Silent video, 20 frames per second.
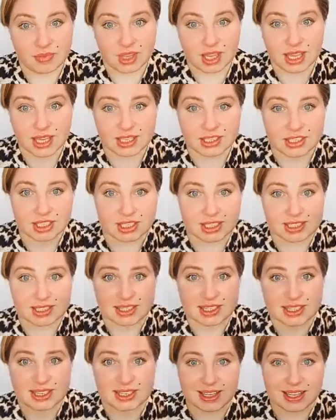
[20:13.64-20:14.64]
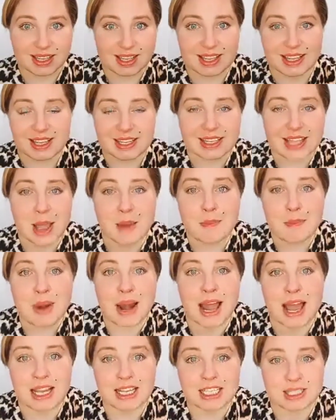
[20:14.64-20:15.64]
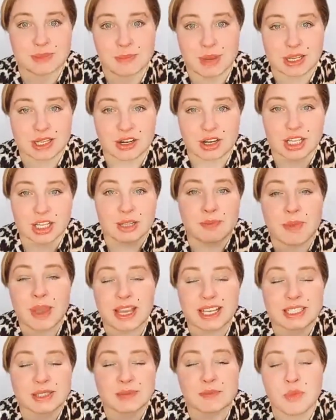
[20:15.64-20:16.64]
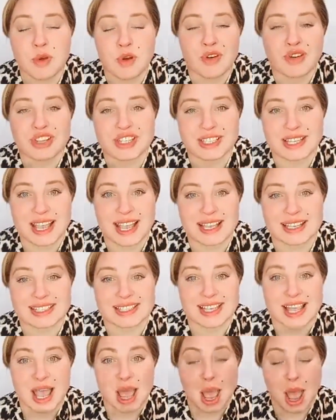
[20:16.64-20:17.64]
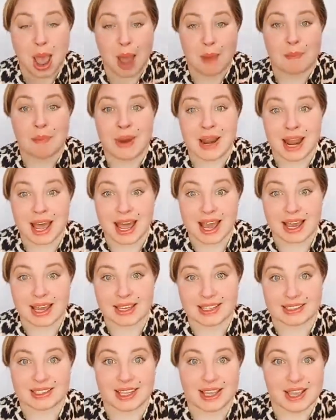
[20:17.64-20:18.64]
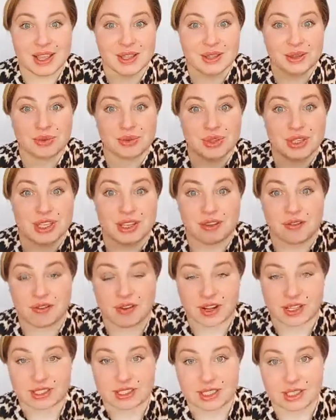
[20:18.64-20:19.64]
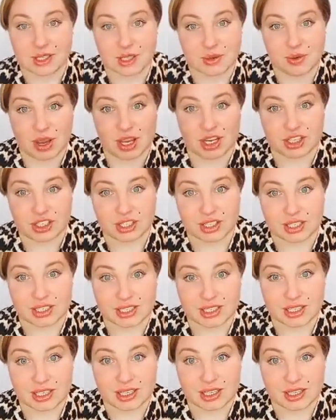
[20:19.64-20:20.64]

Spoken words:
It applies better. It makes more sense applied to different situations.